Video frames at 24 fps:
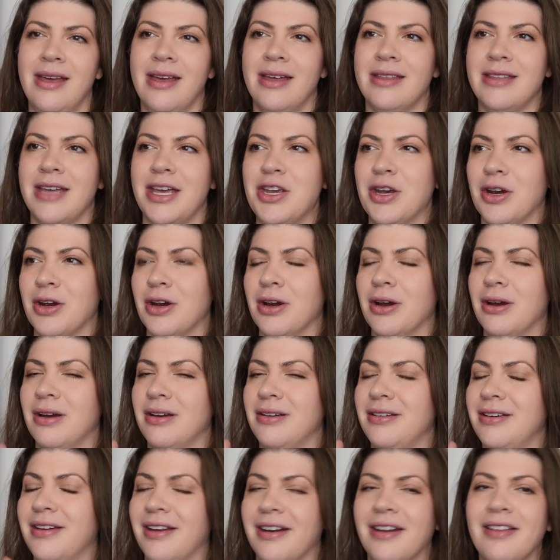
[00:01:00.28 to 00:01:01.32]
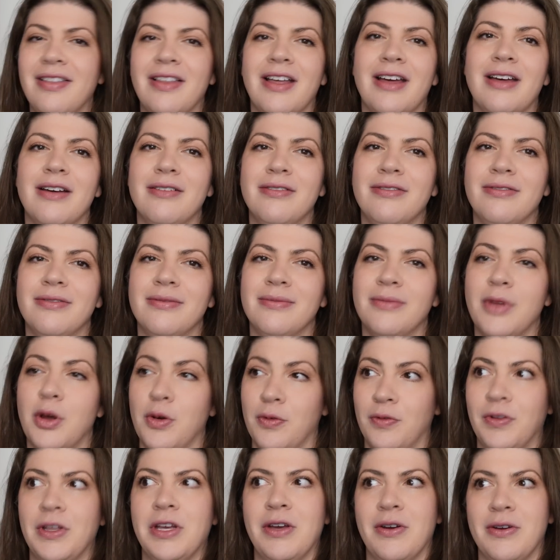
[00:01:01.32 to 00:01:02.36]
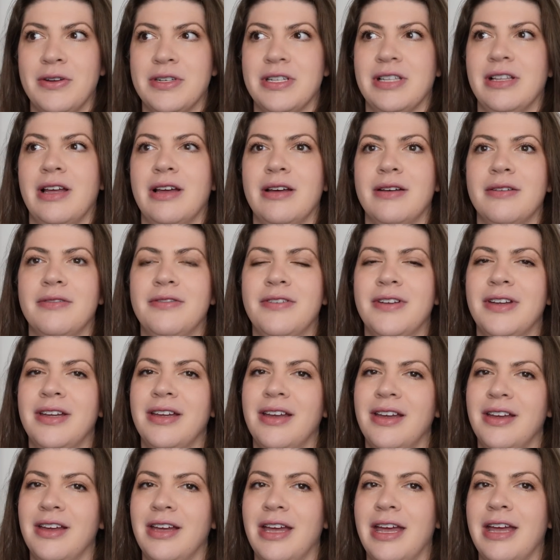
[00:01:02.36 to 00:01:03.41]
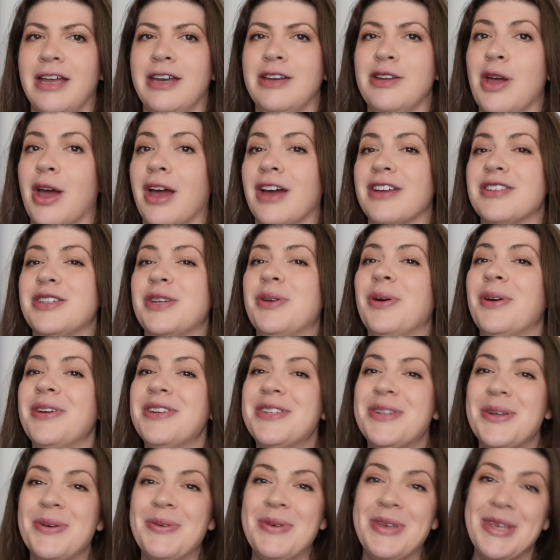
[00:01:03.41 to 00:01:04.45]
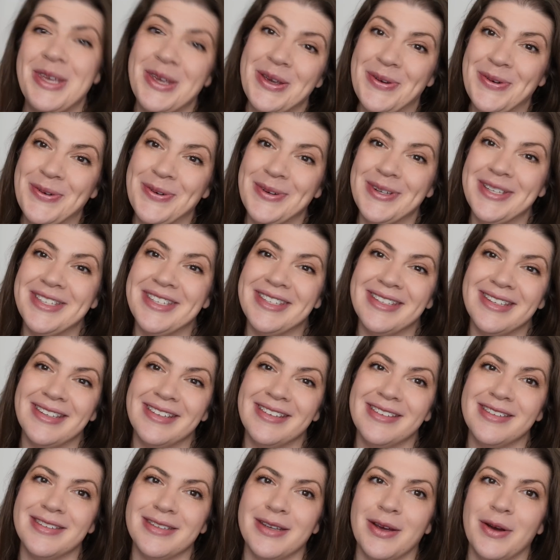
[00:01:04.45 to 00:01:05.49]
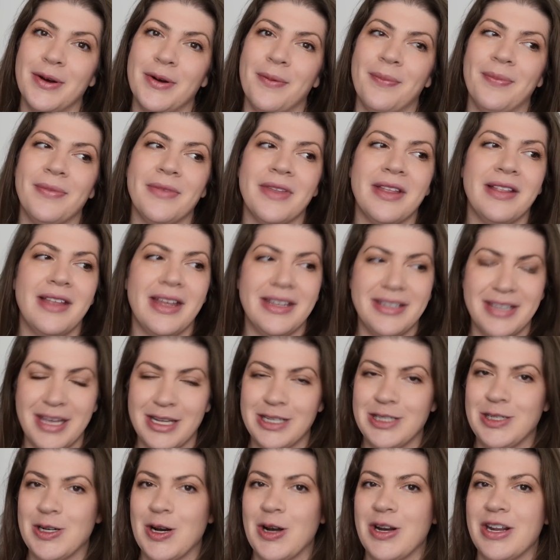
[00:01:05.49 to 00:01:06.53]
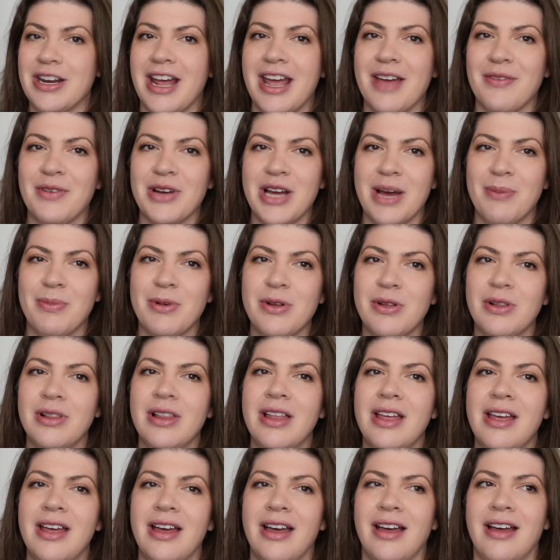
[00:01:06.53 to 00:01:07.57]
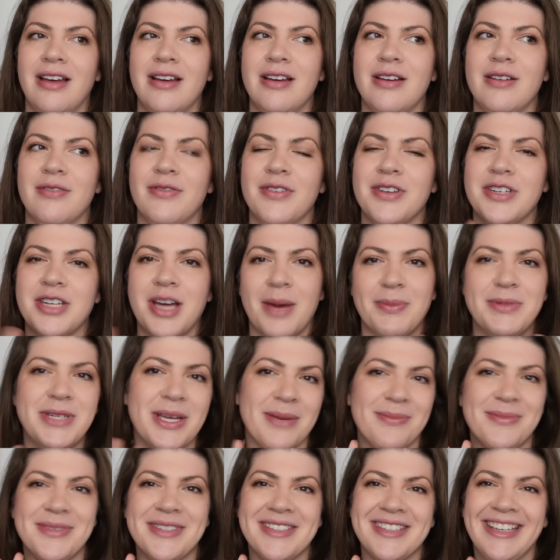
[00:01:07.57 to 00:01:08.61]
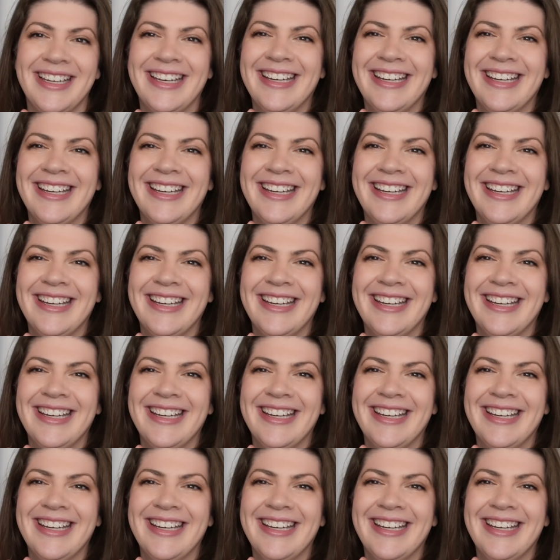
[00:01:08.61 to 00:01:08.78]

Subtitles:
that you're gonna love, hopefully going to love, and actually going to use. So let's get started. I have a couple of top tips.